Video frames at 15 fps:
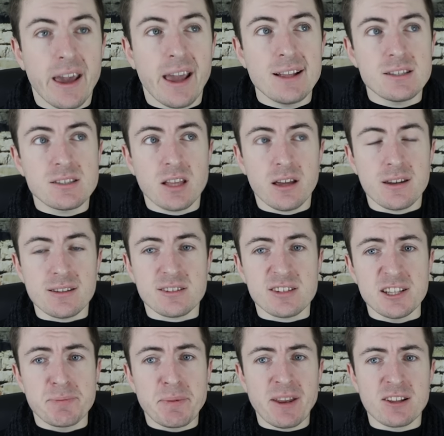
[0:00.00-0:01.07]
Instead, he's
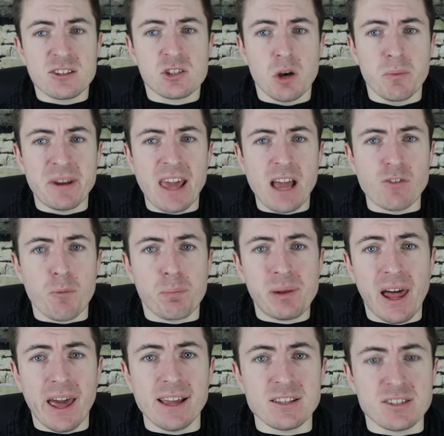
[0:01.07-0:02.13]
since been on so many
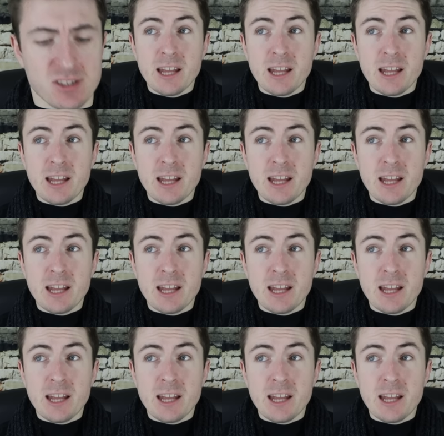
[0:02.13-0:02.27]
aeroplanes,